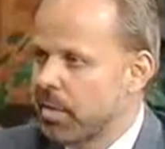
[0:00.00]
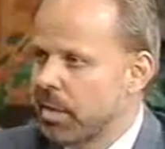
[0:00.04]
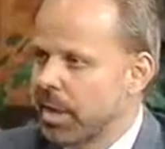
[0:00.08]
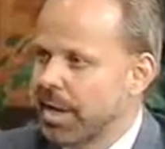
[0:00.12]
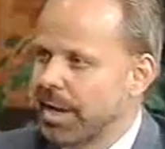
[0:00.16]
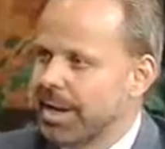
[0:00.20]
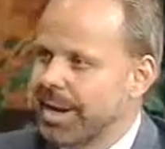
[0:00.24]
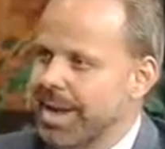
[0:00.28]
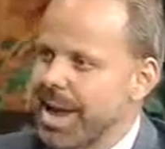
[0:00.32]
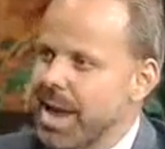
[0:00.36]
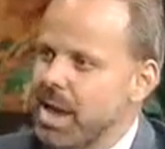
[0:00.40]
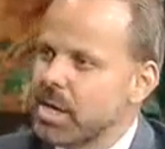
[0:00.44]
they
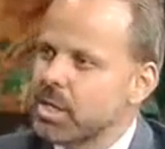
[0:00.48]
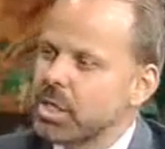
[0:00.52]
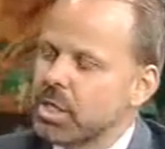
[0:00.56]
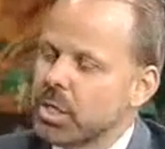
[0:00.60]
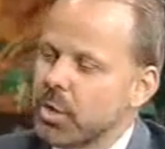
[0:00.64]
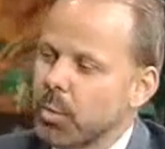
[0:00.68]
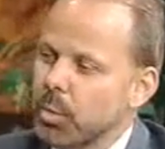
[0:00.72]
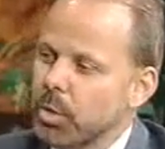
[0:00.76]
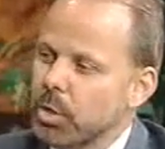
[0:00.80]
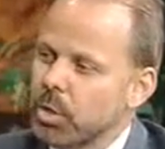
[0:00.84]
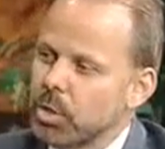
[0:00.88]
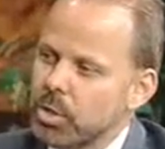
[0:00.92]
can
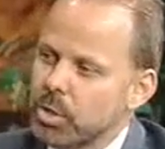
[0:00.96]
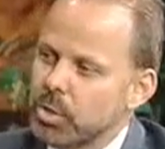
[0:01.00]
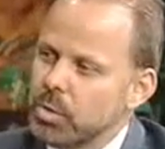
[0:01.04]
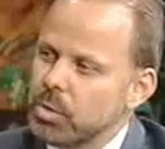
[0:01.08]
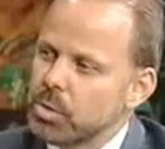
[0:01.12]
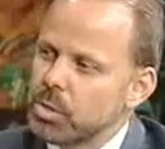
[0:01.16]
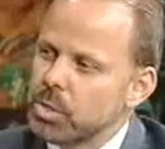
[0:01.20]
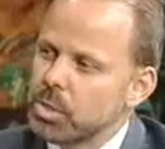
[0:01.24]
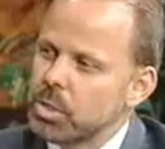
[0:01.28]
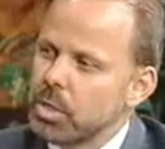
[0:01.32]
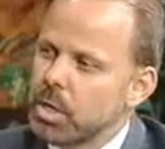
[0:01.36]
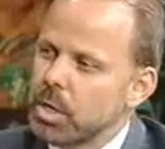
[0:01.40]
actually
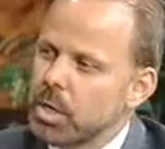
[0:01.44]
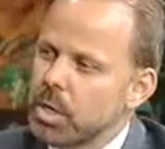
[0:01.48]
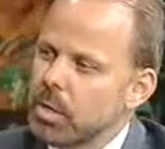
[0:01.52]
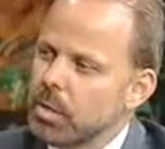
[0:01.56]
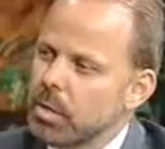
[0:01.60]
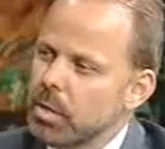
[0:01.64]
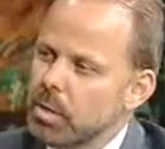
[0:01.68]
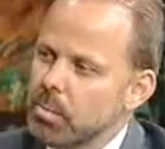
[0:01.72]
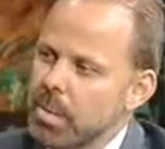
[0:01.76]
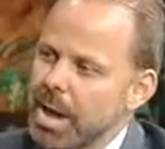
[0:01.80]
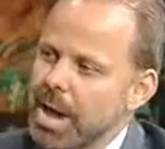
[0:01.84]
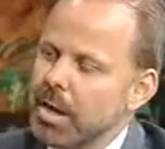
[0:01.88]
reduce
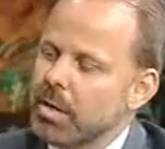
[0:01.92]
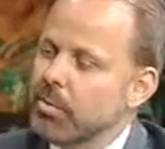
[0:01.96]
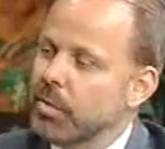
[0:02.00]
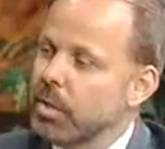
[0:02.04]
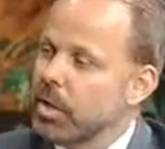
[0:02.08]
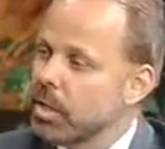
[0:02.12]
the amount